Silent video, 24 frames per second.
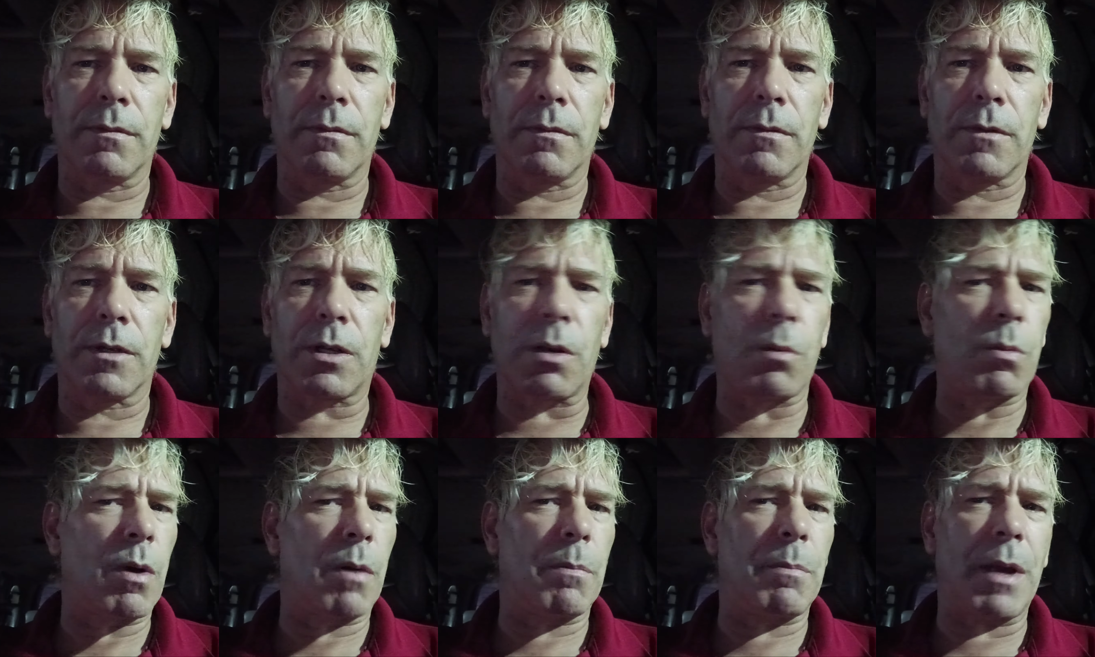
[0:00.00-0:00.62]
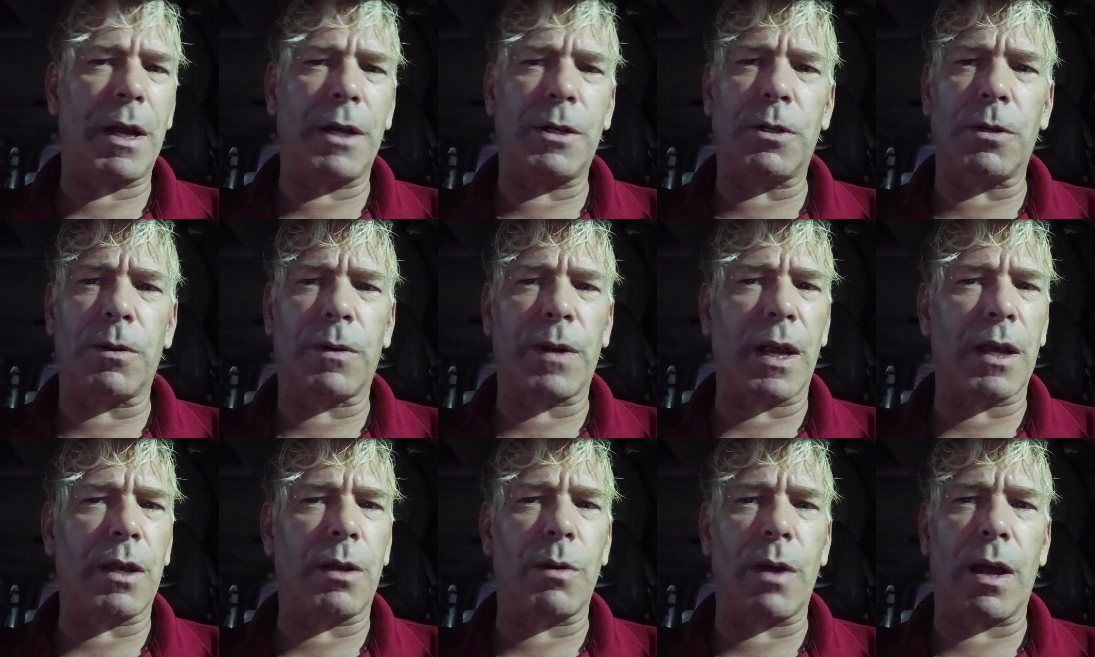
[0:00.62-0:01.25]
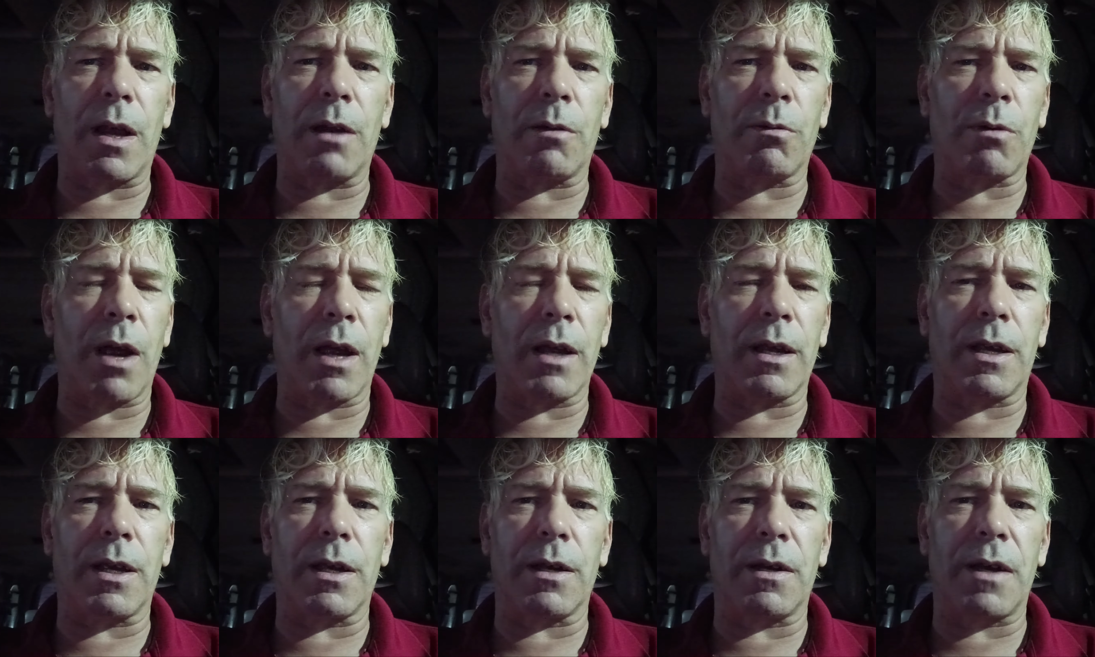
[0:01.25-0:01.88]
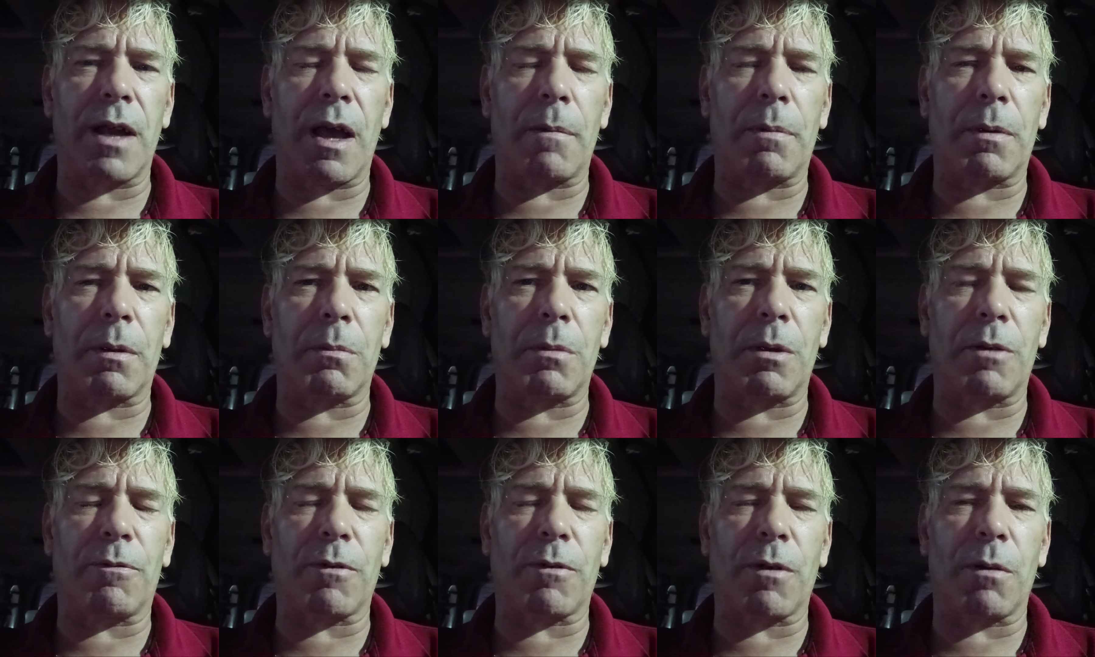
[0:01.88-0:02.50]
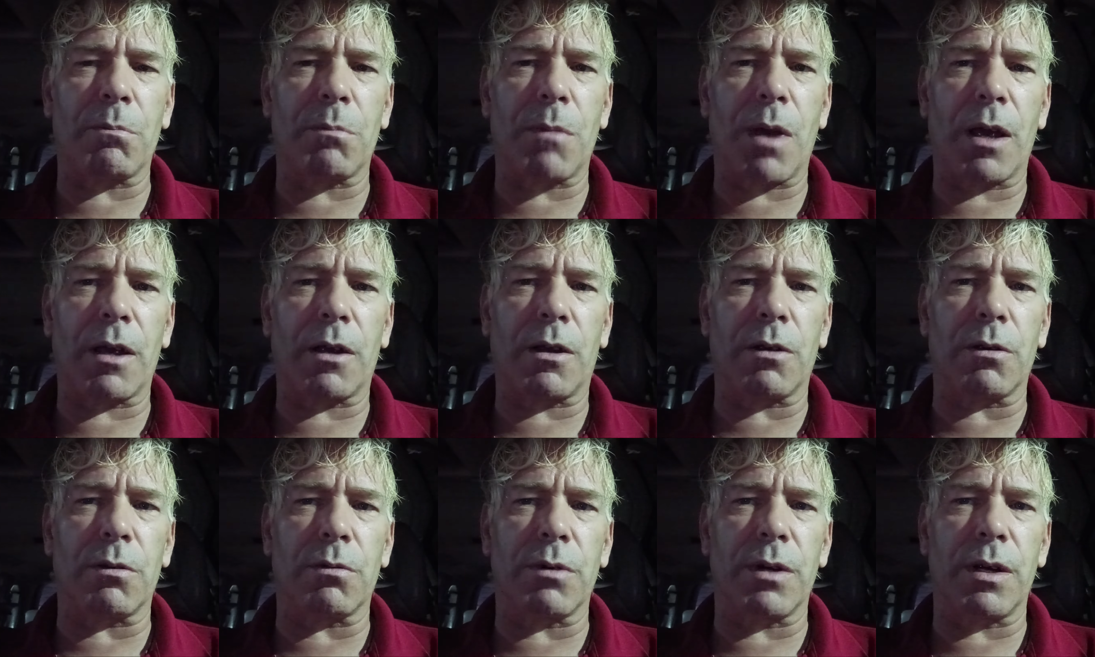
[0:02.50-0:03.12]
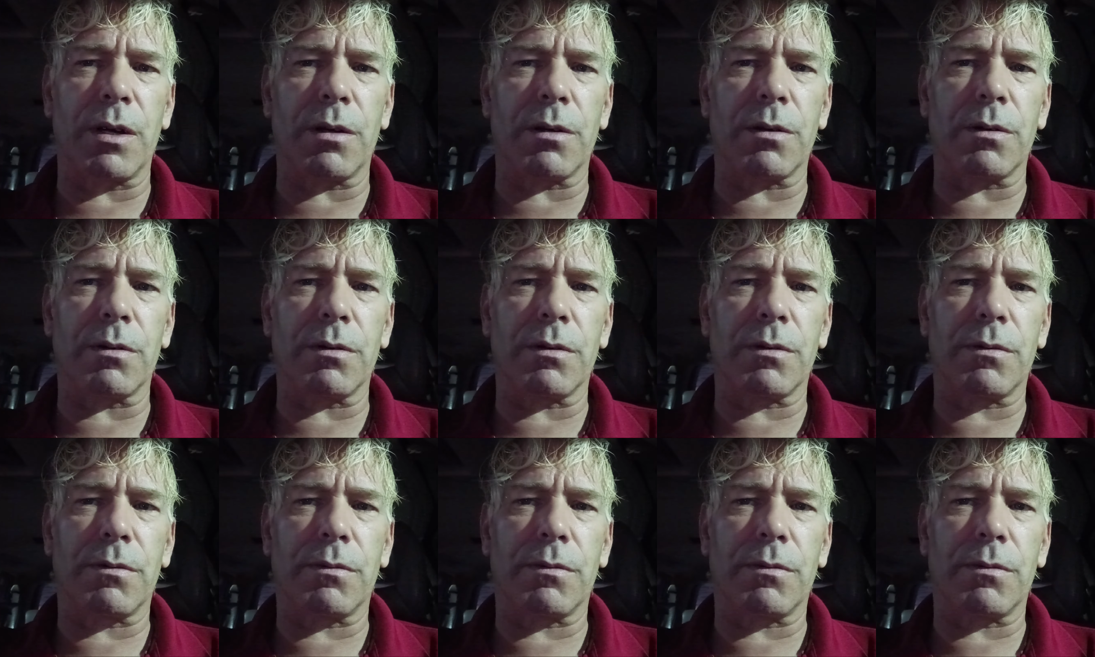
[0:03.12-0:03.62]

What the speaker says: So what made you think you had any right kidnapping me from my career?